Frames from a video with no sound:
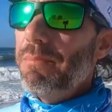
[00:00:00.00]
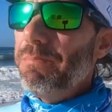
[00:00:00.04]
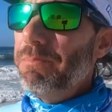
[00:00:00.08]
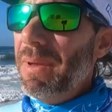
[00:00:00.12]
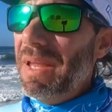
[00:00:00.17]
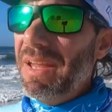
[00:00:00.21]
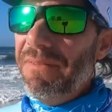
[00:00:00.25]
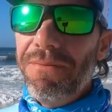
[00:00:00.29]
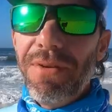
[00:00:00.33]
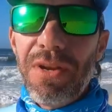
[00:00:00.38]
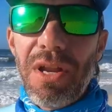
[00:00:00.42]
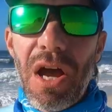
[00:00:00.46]

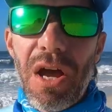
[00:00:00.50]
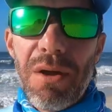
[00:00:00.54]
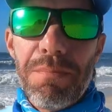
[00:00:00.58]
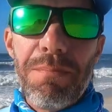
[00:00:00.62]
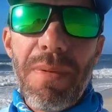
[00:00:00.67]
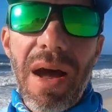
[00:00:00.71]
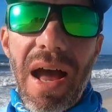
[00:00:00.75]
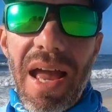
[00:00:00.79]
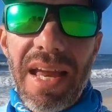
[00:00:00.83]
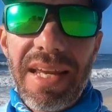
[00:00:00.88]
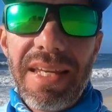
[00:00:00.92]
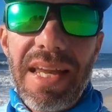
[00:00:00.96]
am beeping
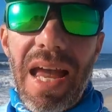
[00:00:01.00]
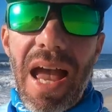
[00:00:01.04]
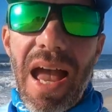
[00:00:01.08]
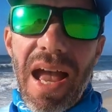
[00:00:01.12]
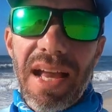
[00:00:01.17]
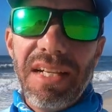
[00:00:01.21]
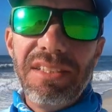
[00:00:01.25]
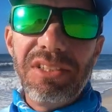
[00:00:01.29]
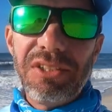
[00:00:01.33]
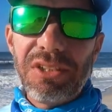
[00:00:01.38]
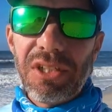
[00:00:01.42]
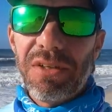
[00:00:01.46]
up my
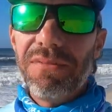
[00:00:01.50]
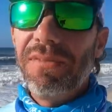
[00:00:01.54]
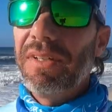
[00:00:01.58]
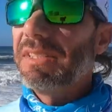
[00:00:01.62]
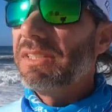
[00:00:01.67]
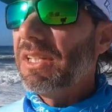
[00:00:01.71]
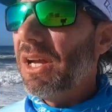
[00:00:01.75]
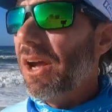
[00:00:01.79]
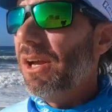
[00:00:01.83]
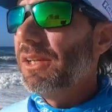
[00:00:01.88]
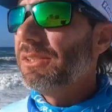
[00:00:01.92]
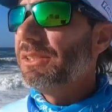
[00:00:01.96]
guide service